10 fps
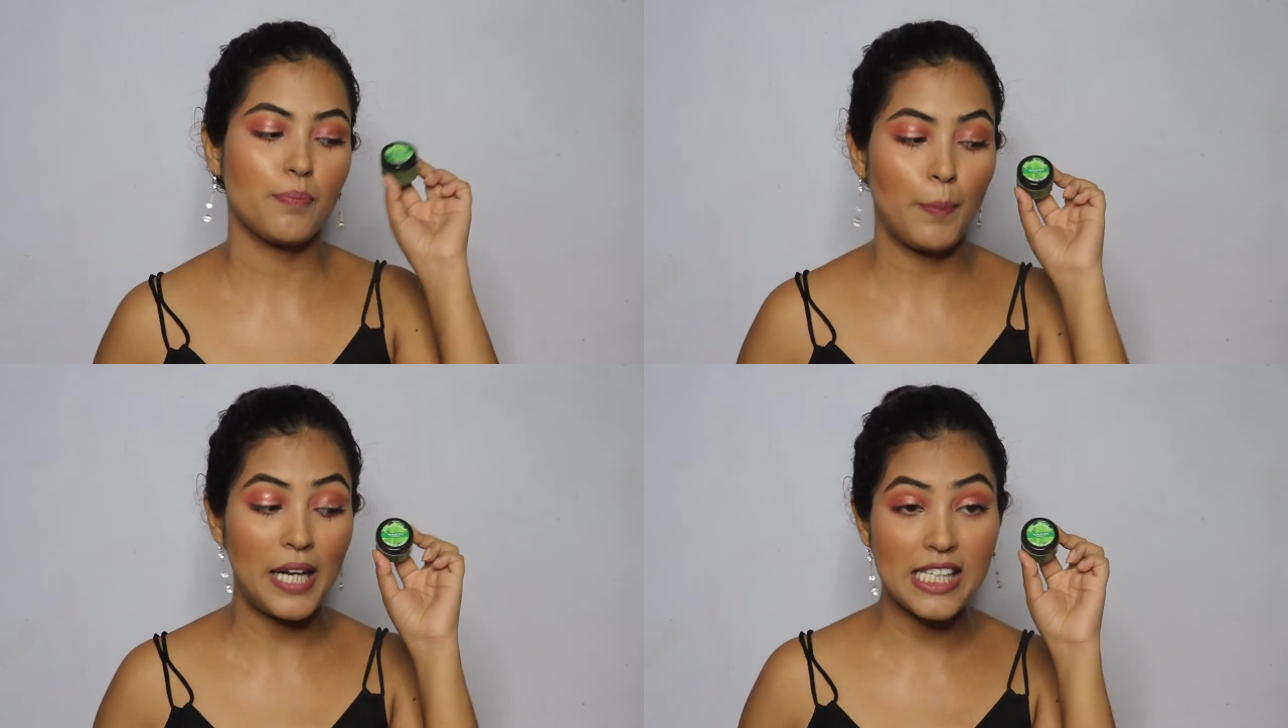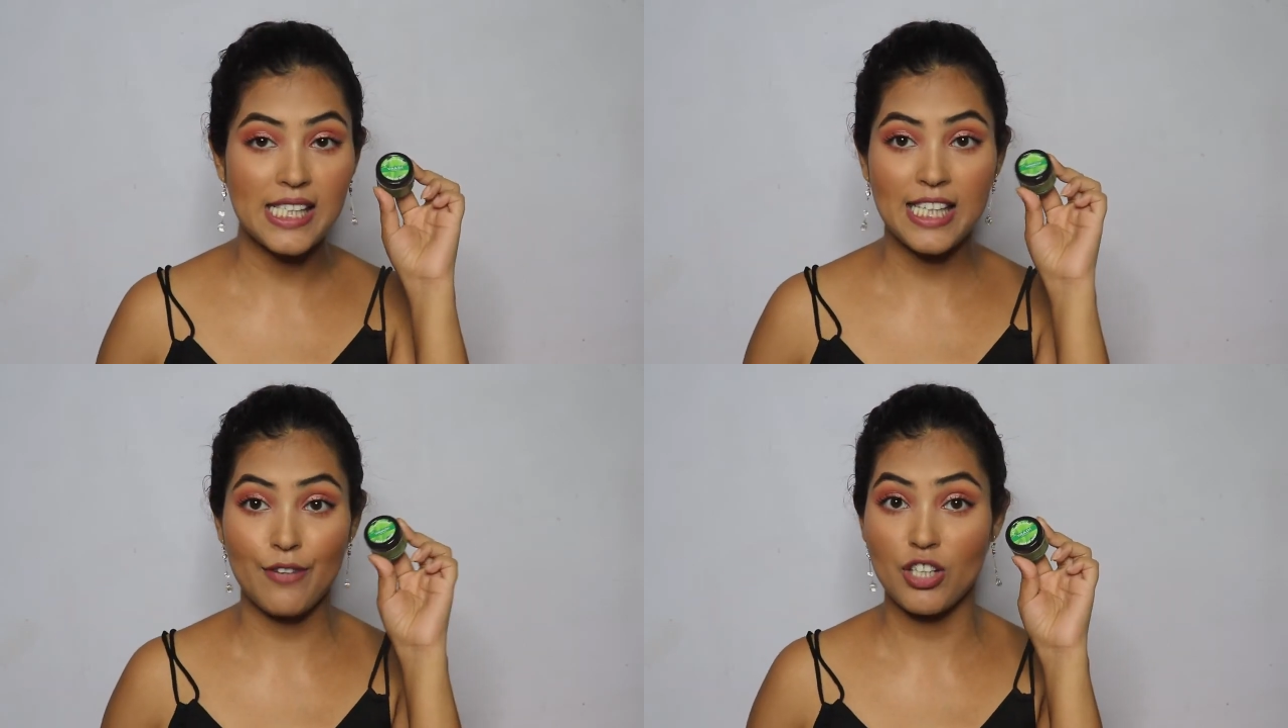
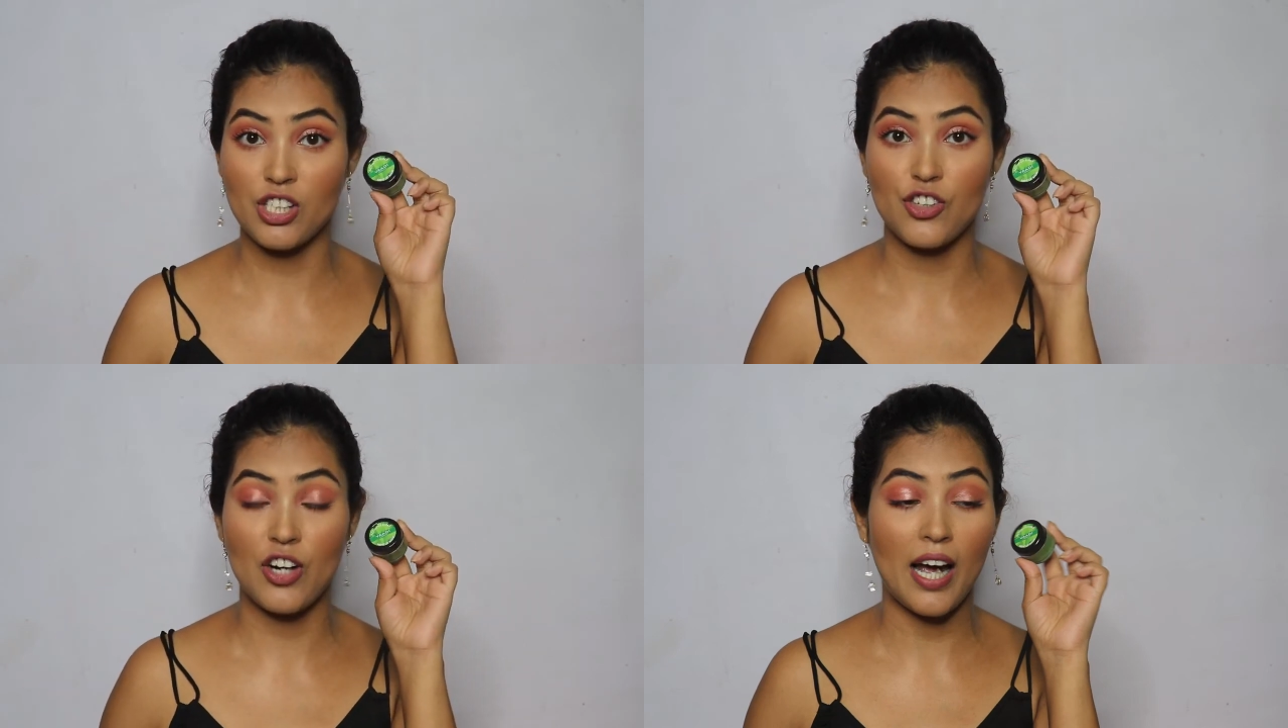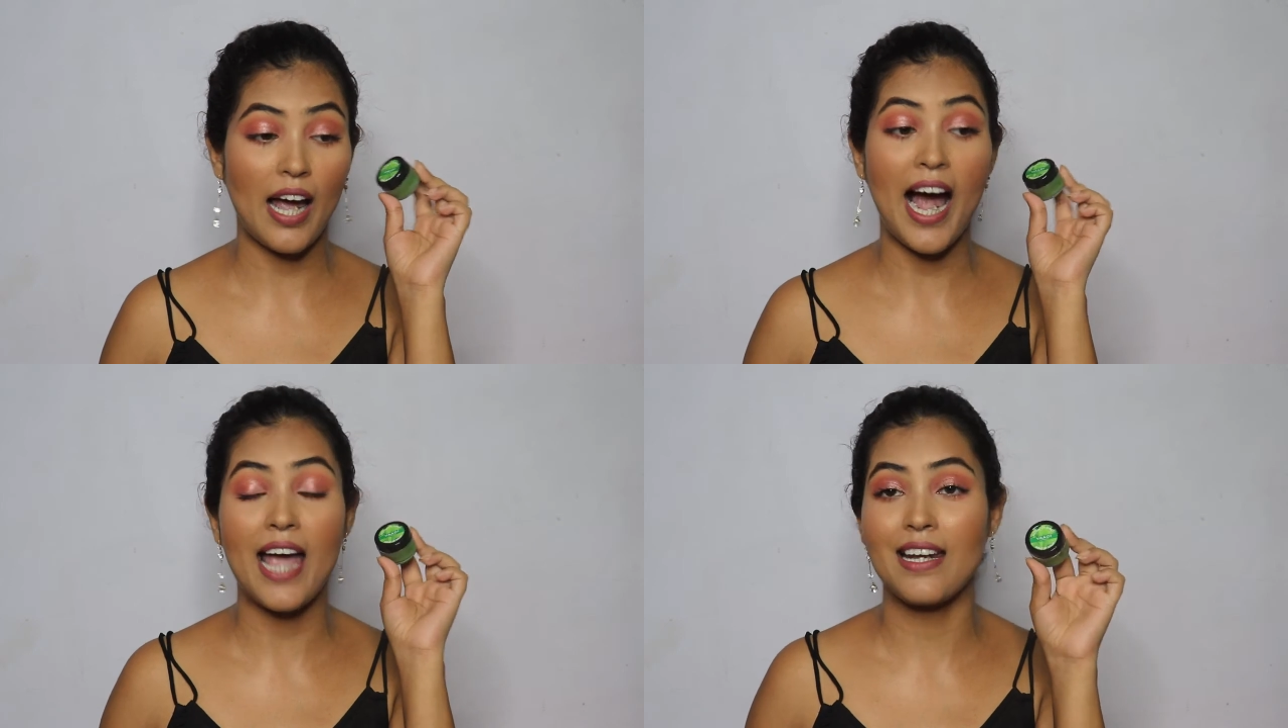please give this a try.
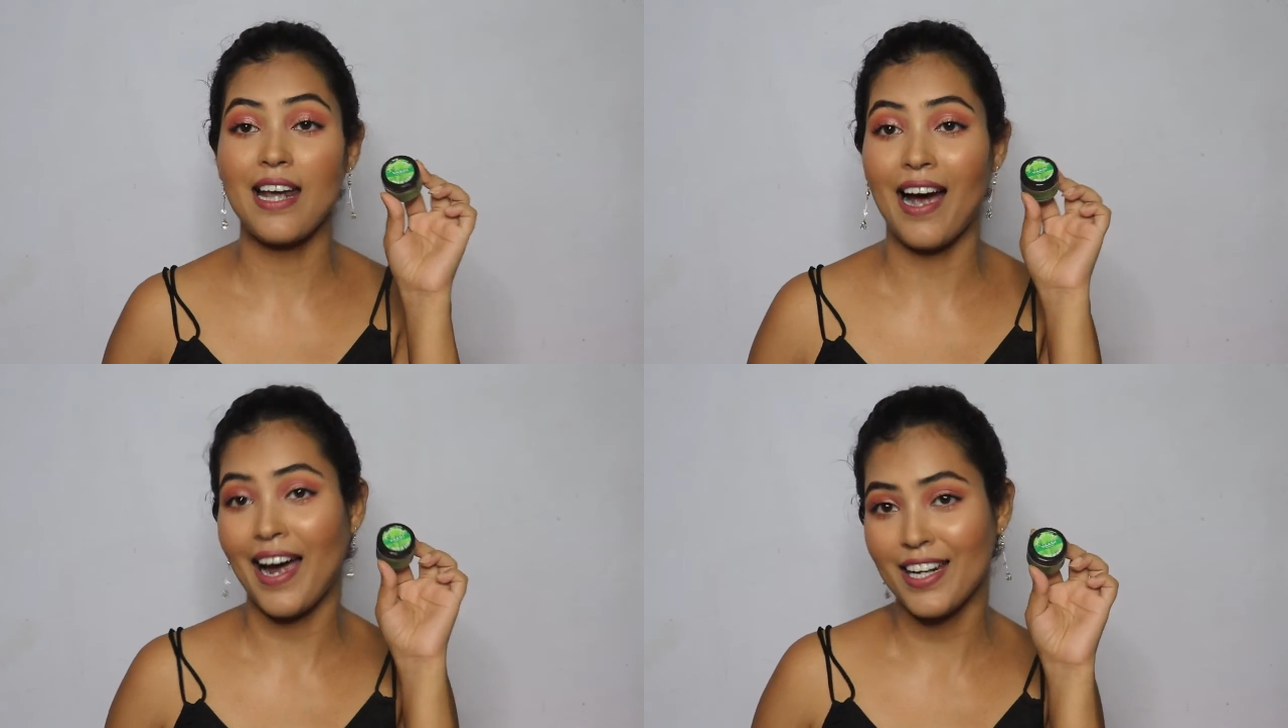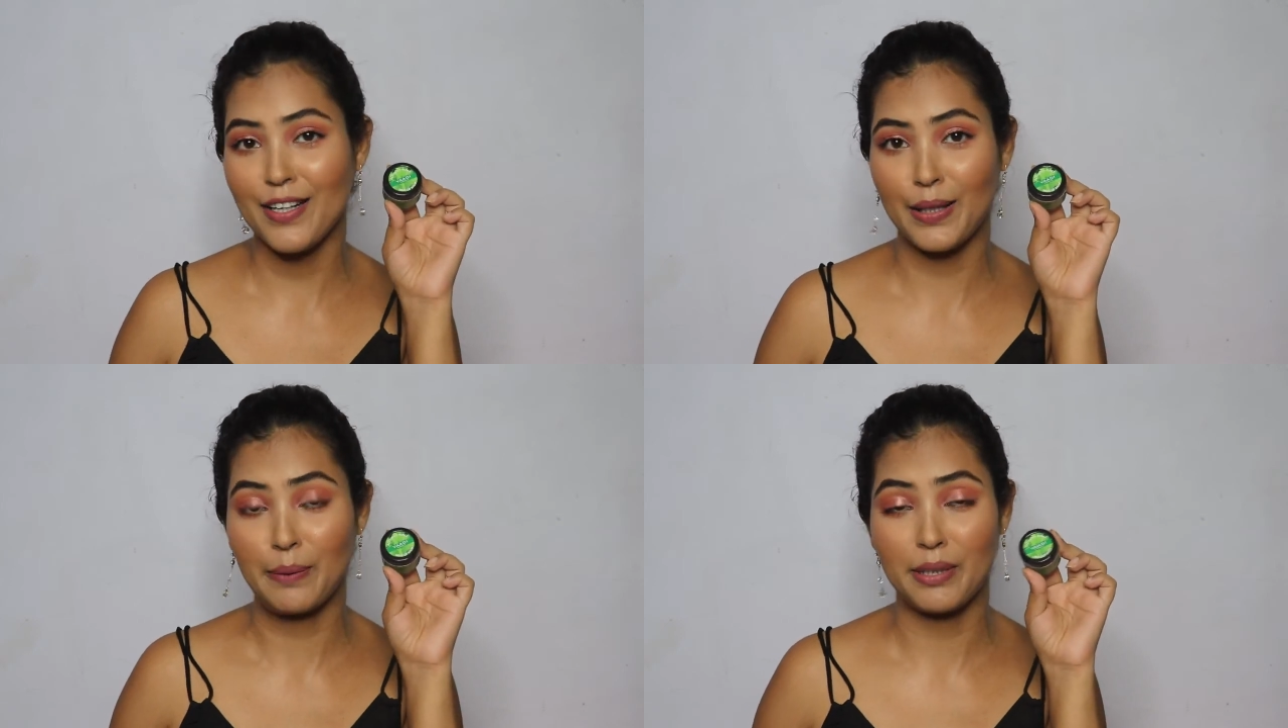Highly
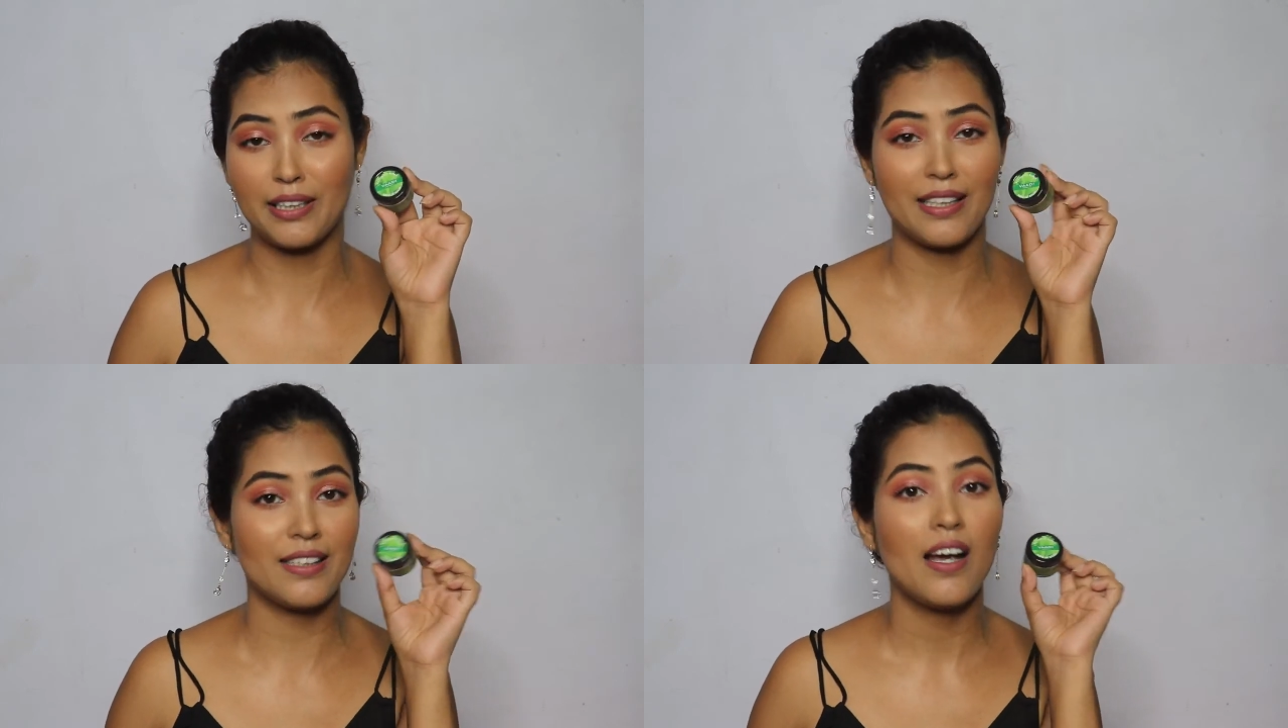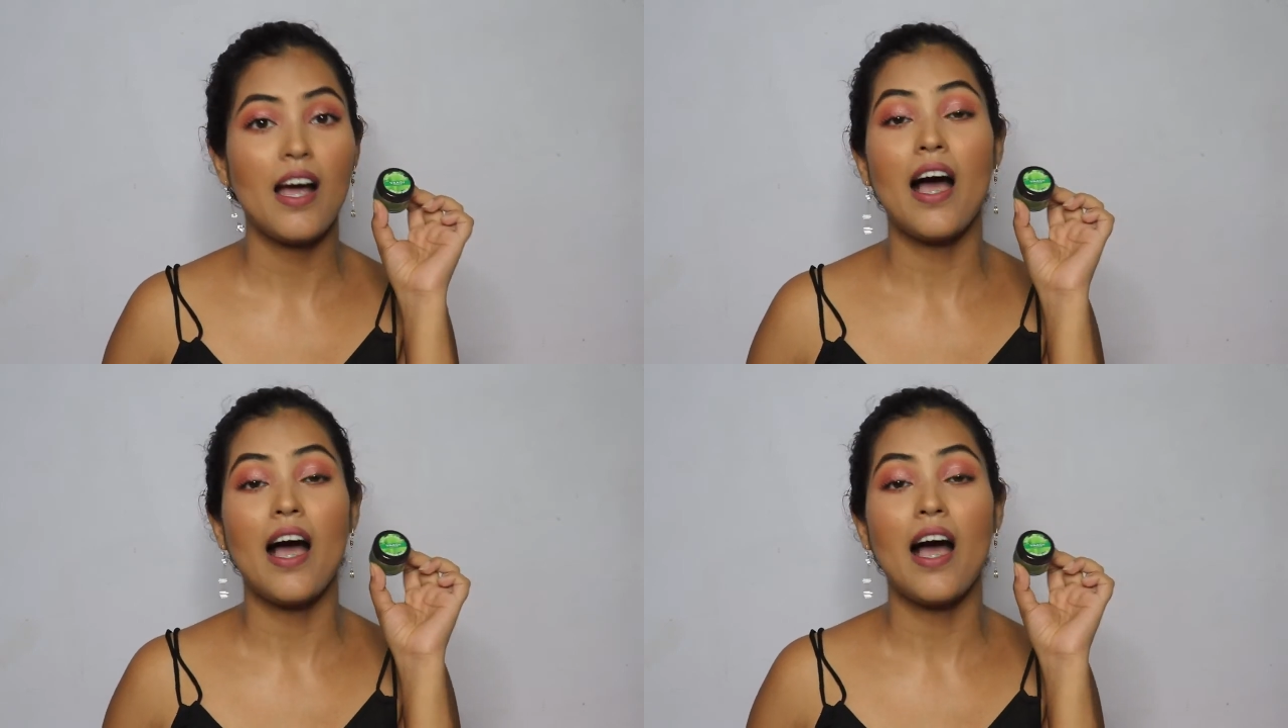recommended.